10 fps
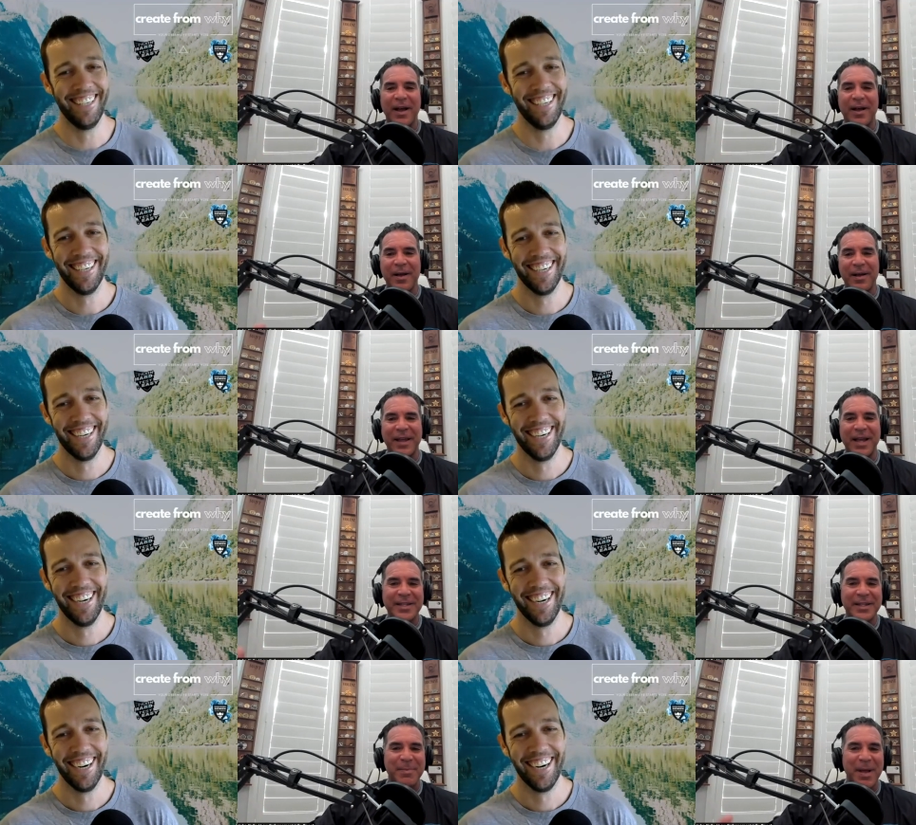Speaker 1: uh, a, a,
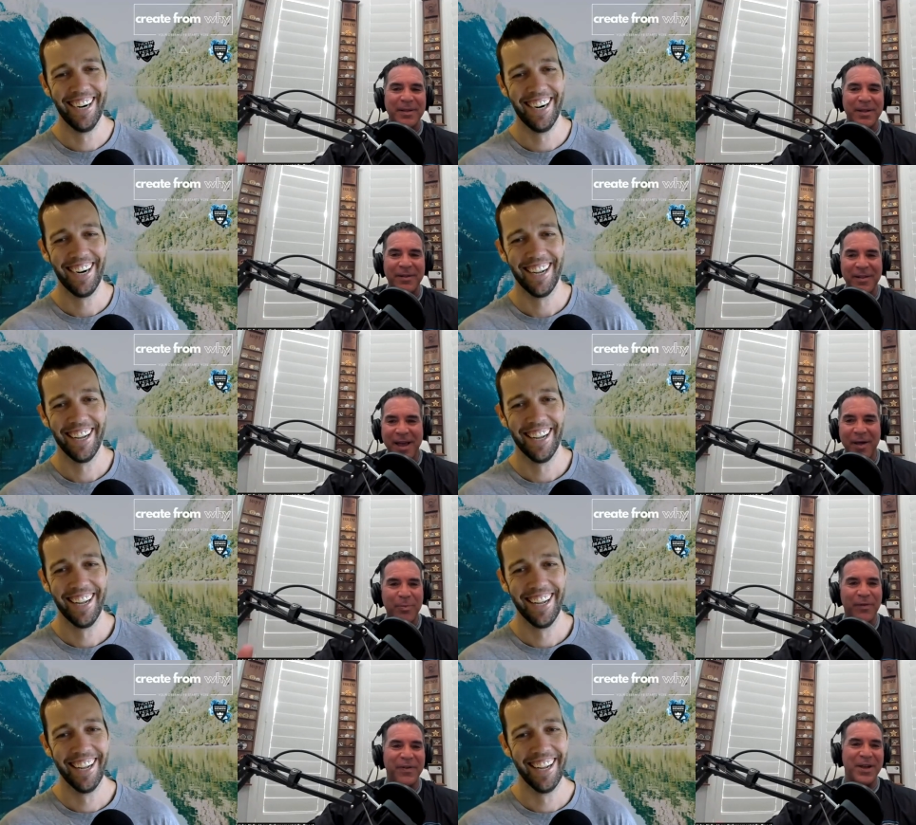licensed mental
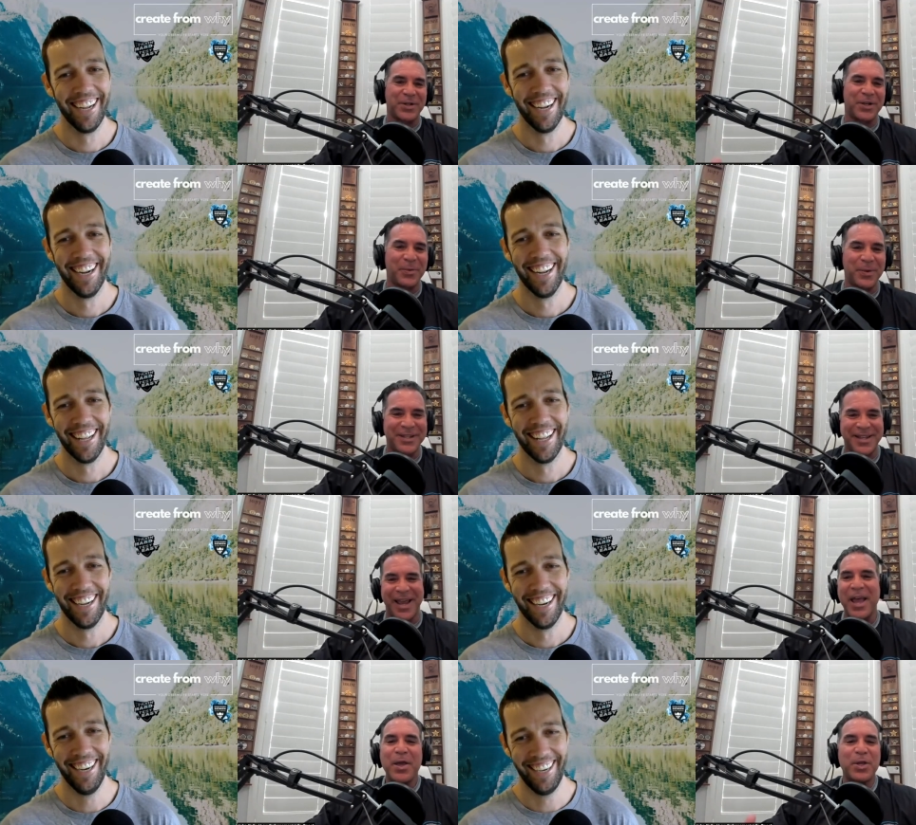health professional would
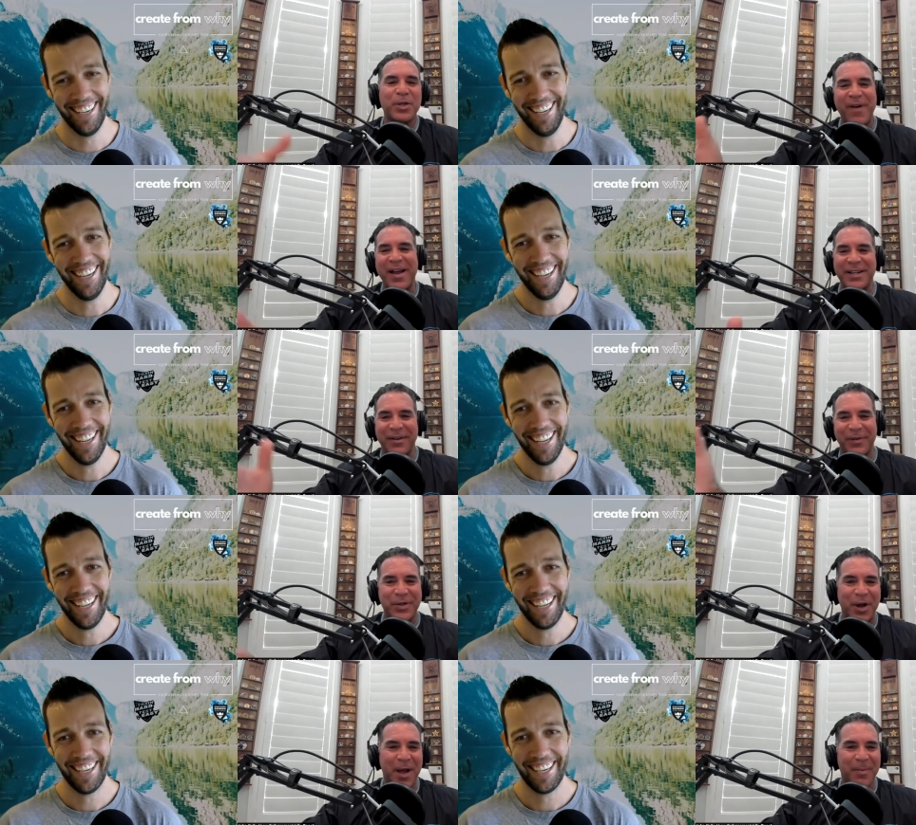say, just find a
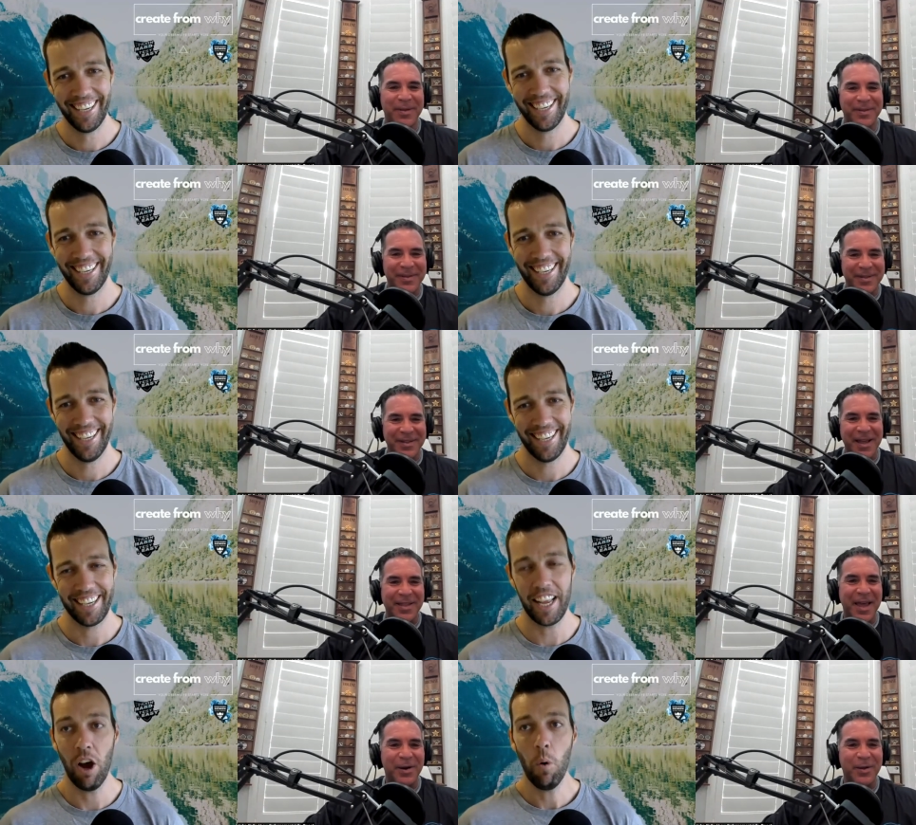different job, and
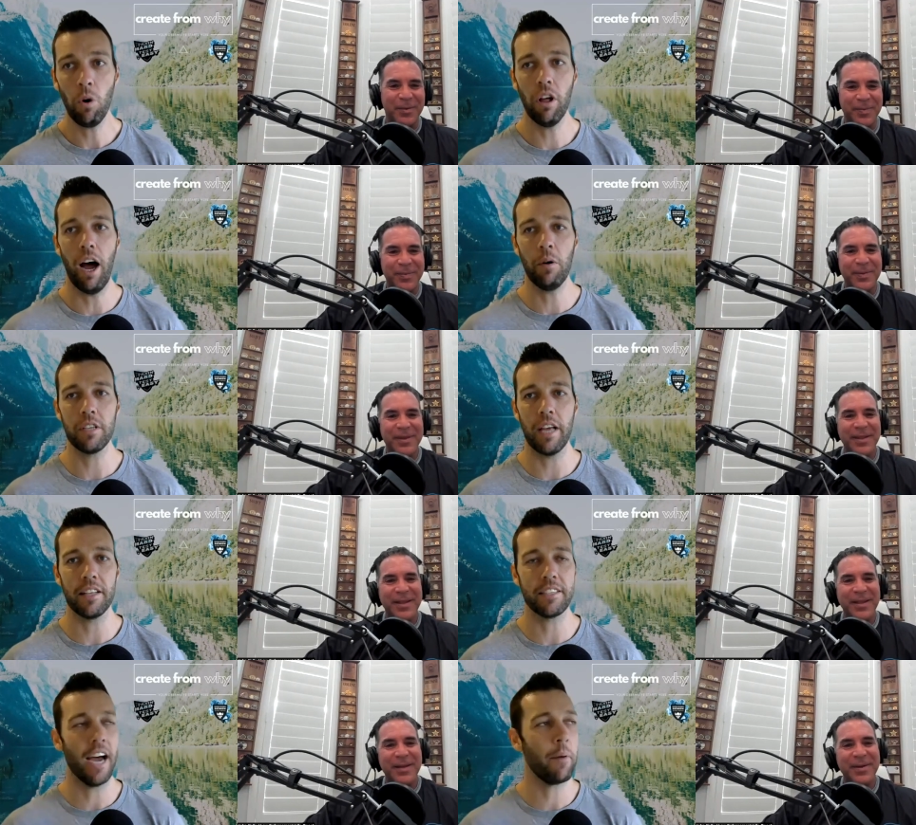that yeah. that'll. Well,
Speaker 2: I was at
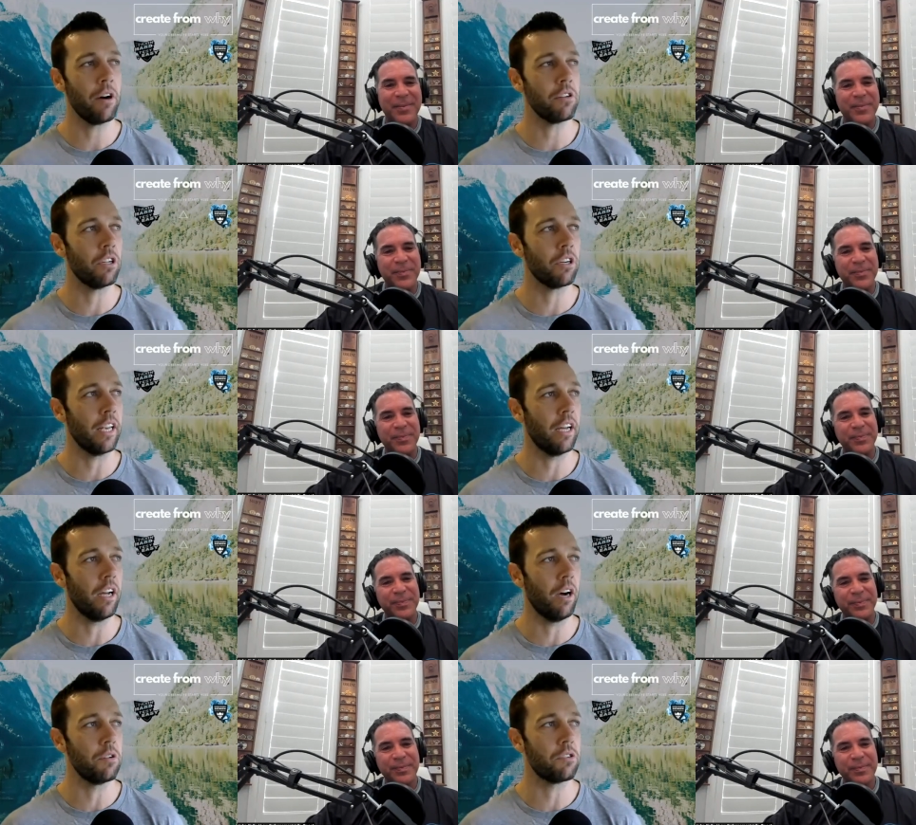the time I was looking
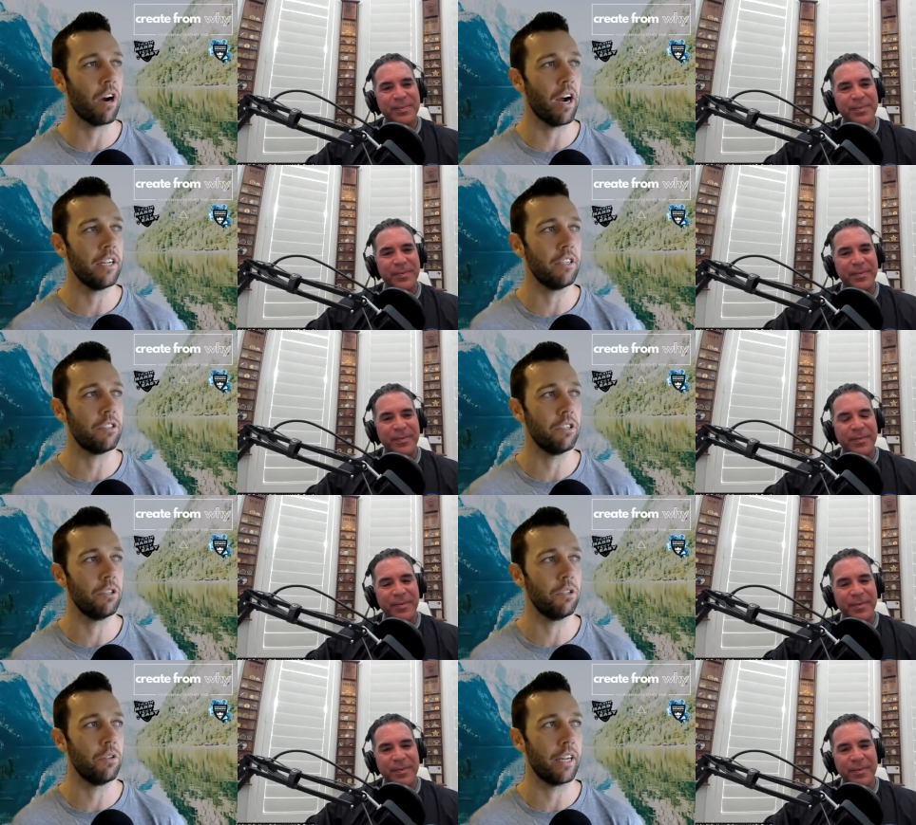at I was trying
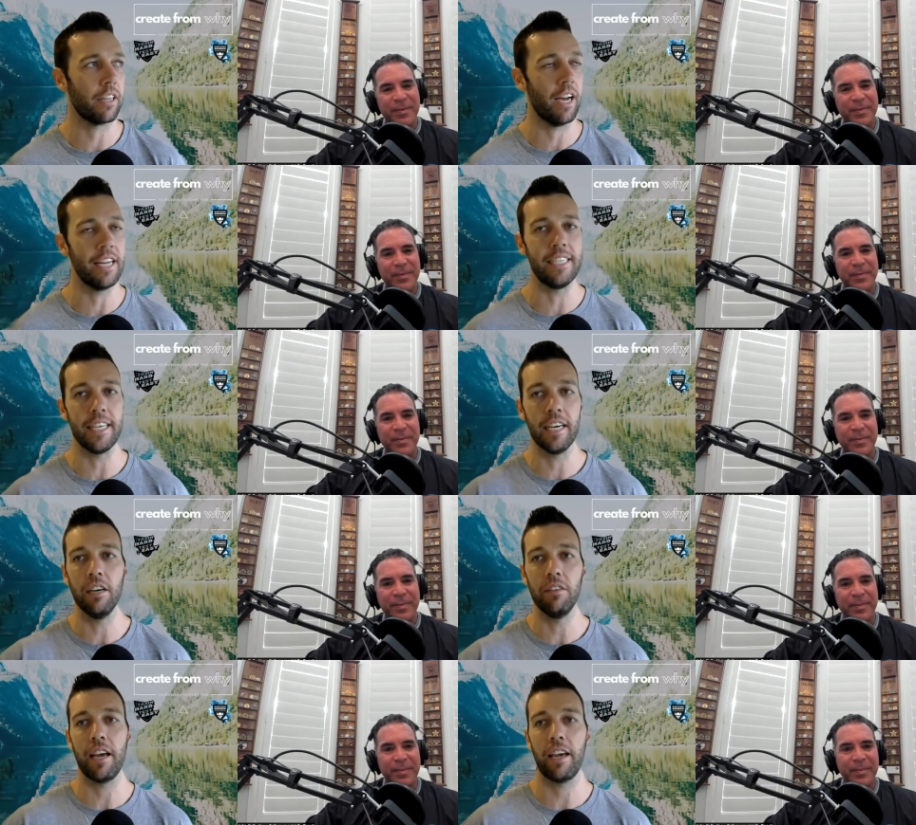to like the idea
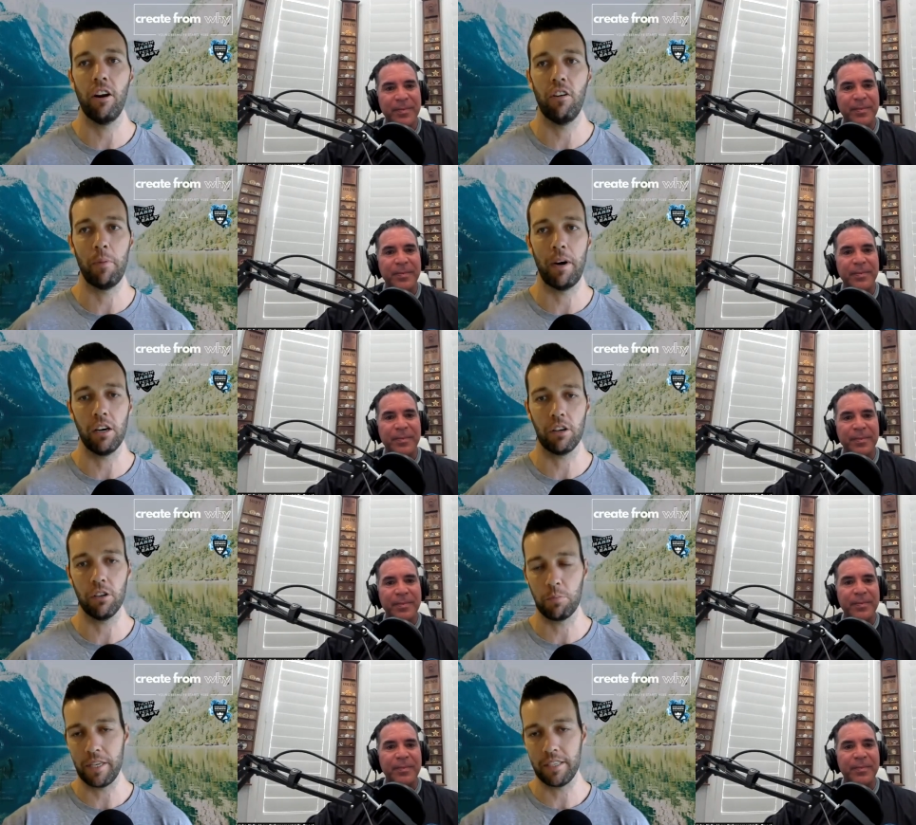of taking over my
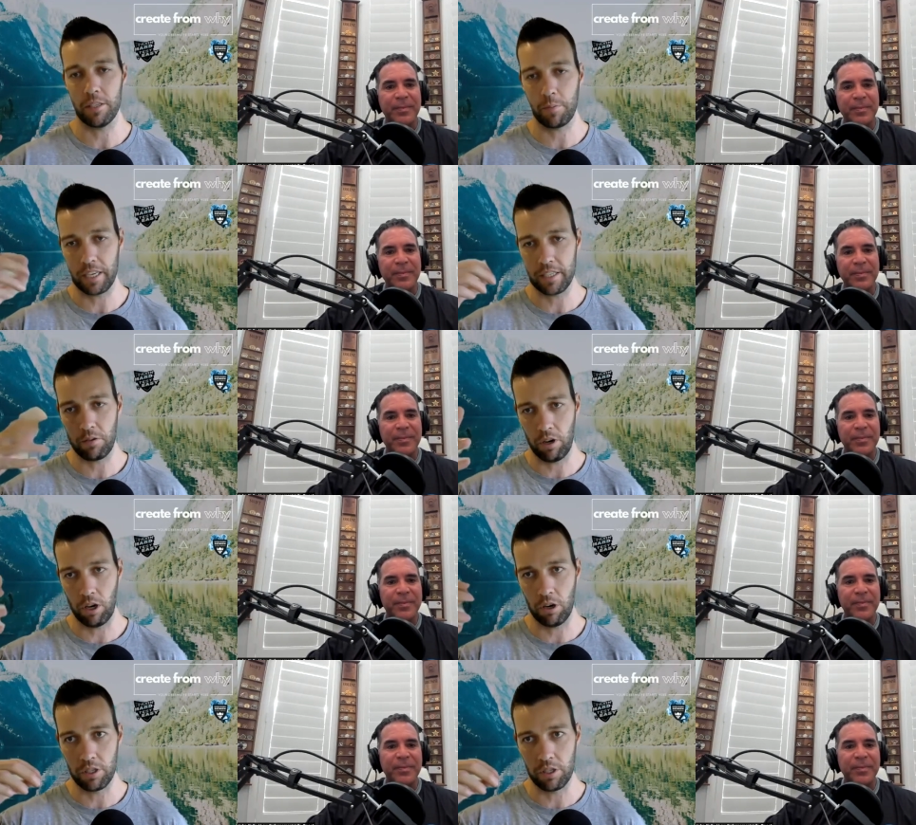uncle's business because he owns